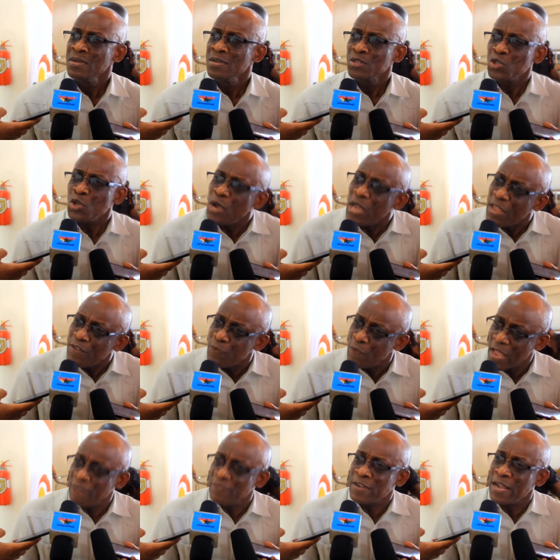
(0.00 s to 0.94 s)
So if
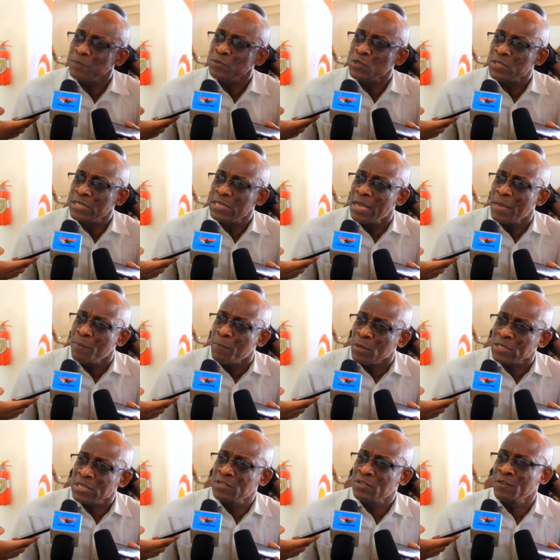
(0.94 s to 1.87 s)
we have come to see the
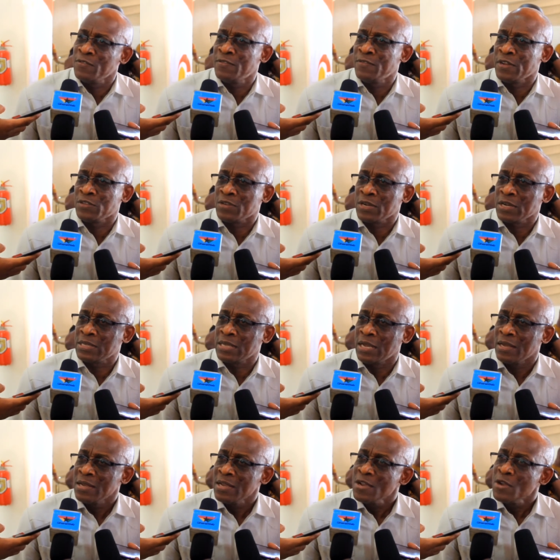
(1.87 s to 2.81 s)
importance of
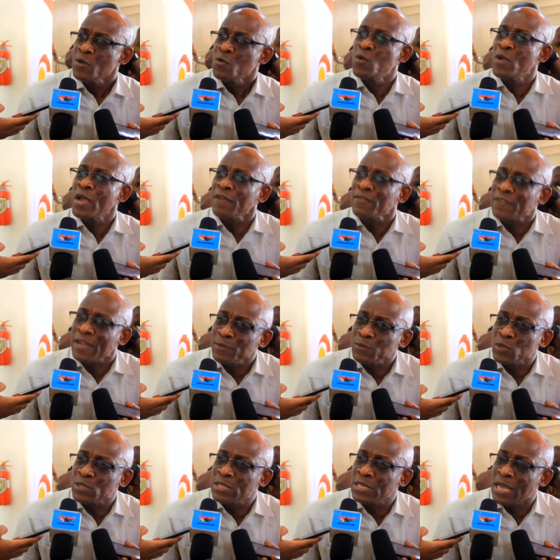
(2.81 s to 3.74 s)
infrastructure, we have come
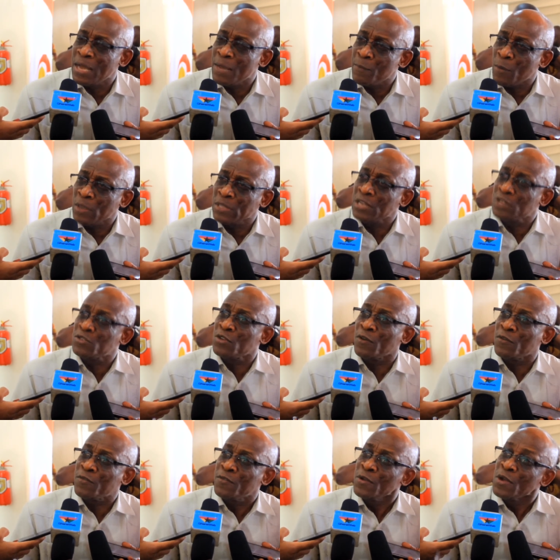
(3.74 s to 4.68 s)
to see the importance
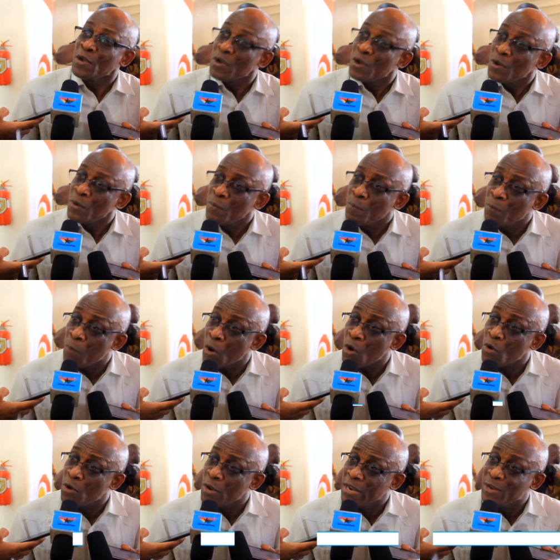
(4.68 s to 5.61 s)
of
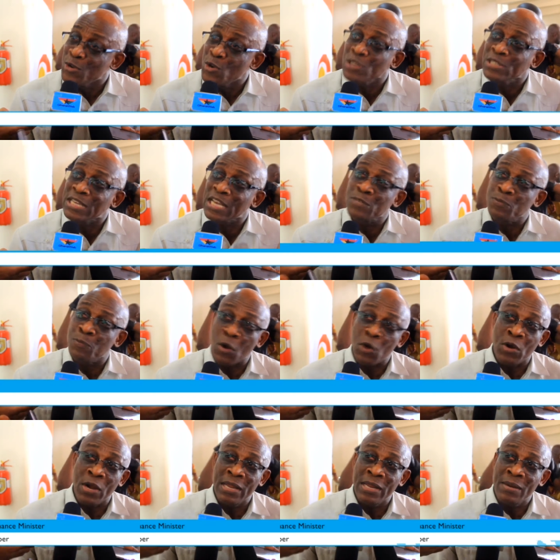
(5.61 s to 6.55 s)
borrowing, not just
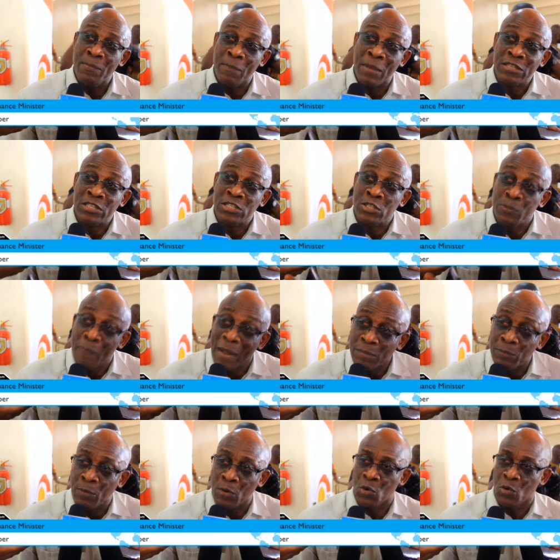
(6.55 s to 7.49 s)
borrowing, but
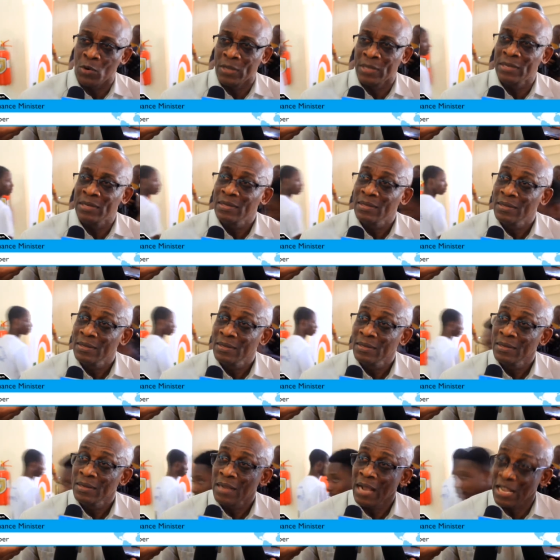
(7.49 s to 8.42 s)
smart borrowing,
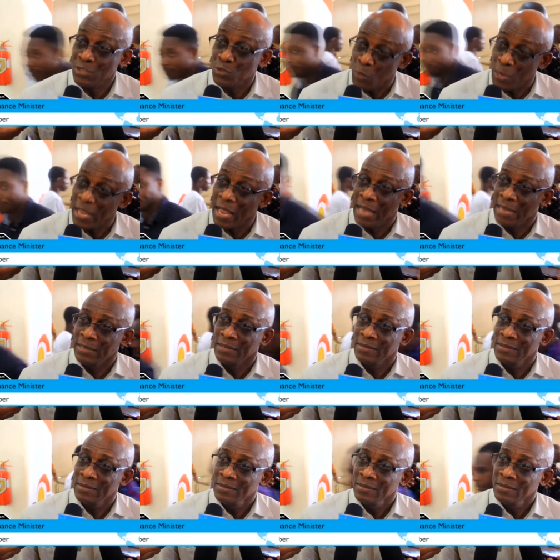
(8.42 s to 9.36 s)
as we had
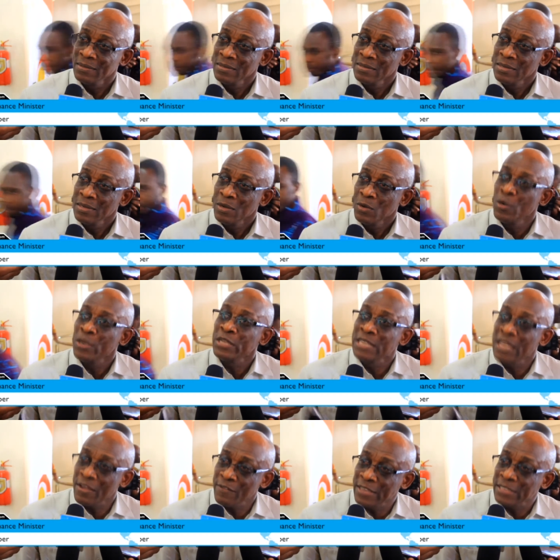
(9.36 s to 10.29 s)
which
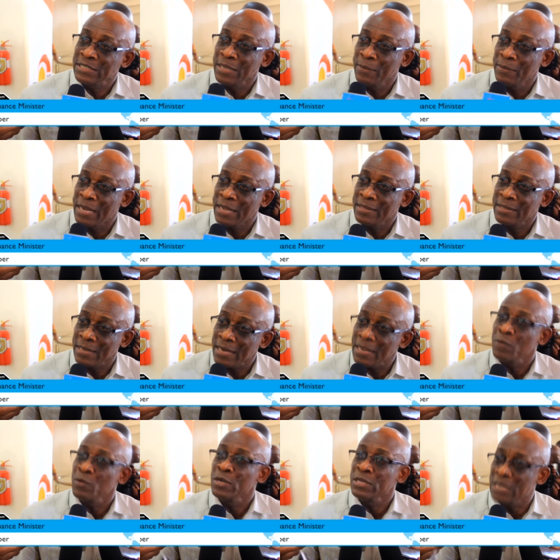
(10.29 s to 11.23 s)
gave us Terminal
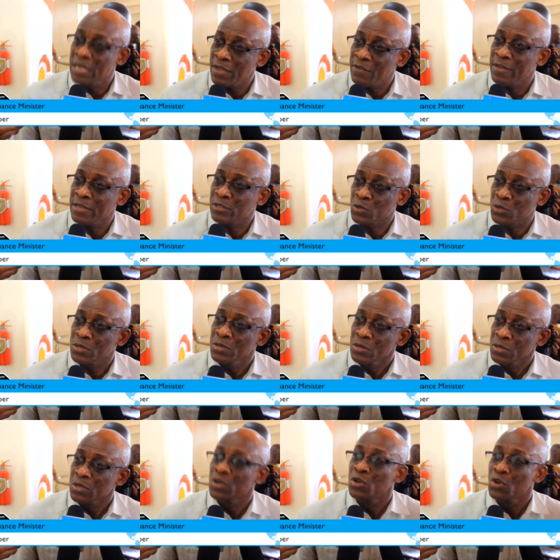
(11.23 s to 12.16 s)
3, which gave us,
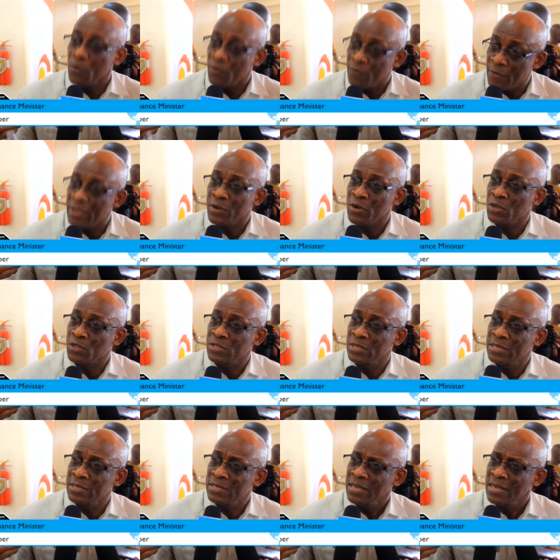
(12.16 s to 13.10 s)
you know, various
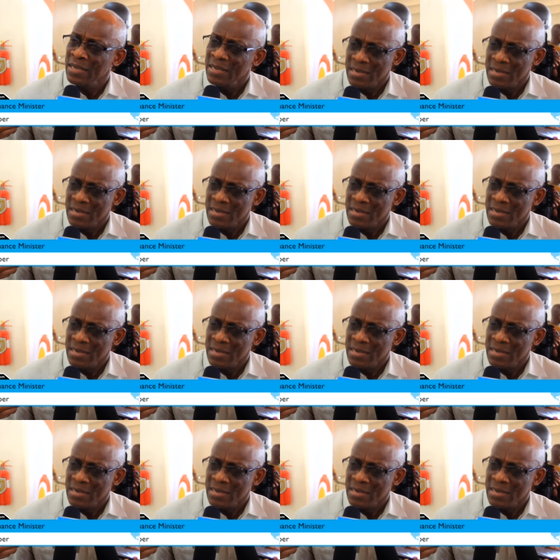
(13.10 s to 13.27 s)
things.